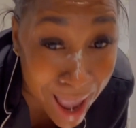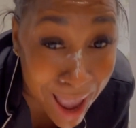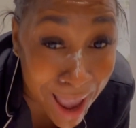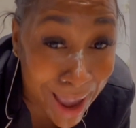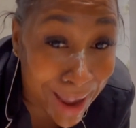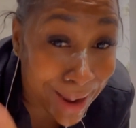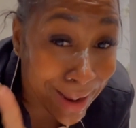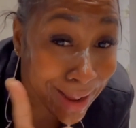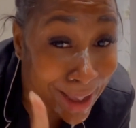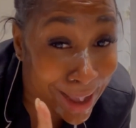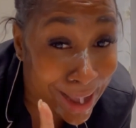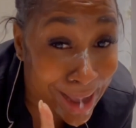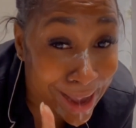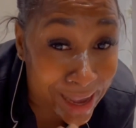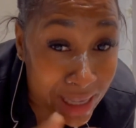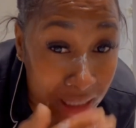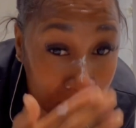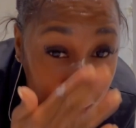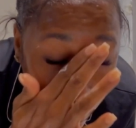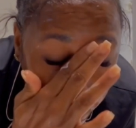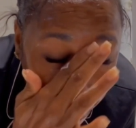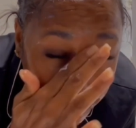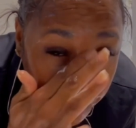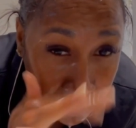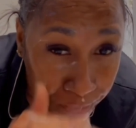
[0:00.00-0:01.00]
And
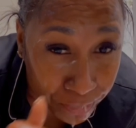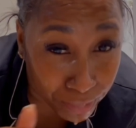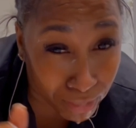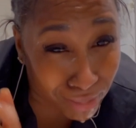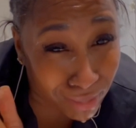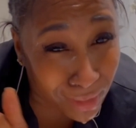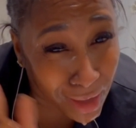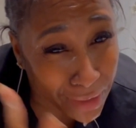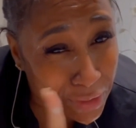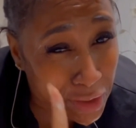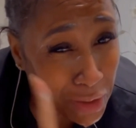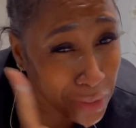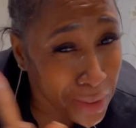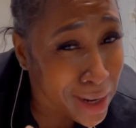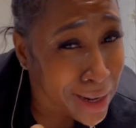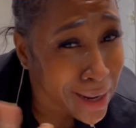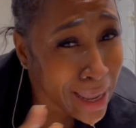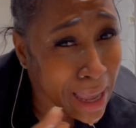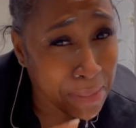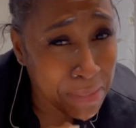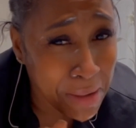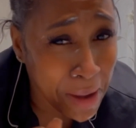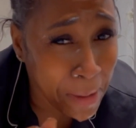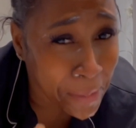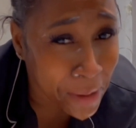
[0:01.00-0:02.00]
guys, you wanna
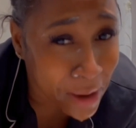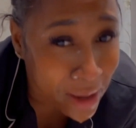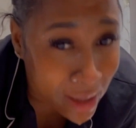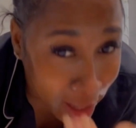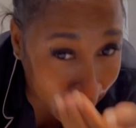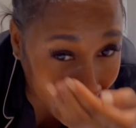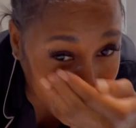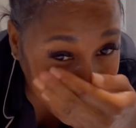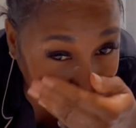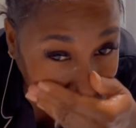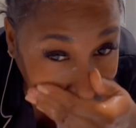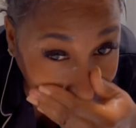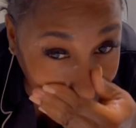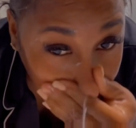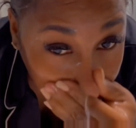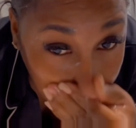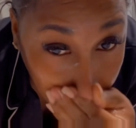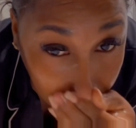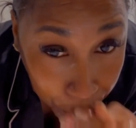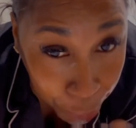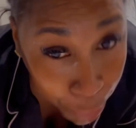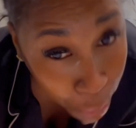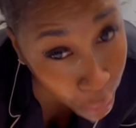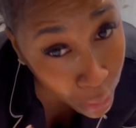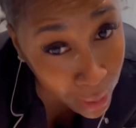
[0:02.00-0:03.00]
give me a braid or
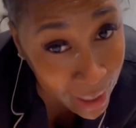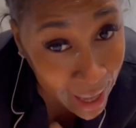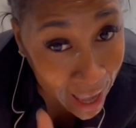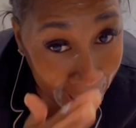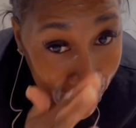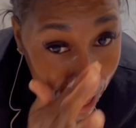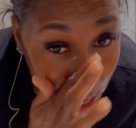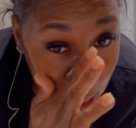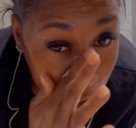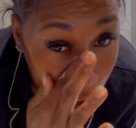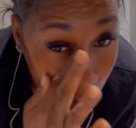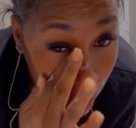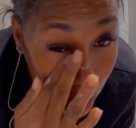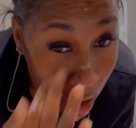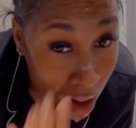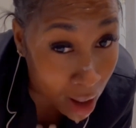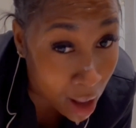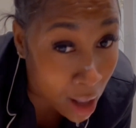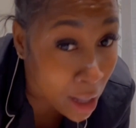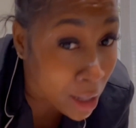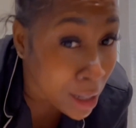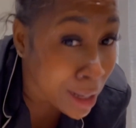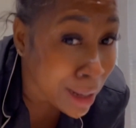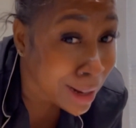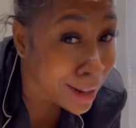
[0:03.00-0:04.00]
you can.
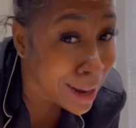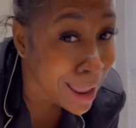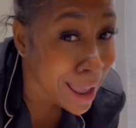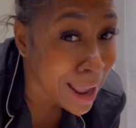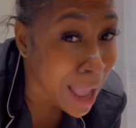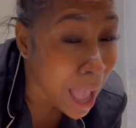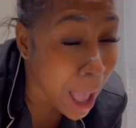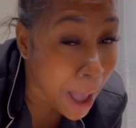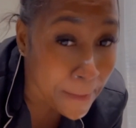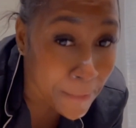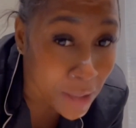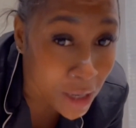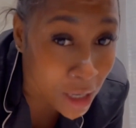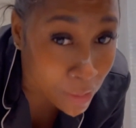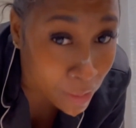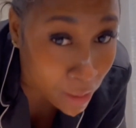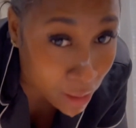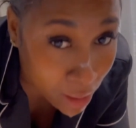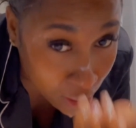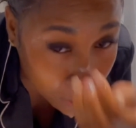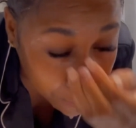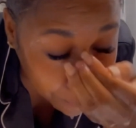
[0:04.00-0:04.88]
Like I'm gonna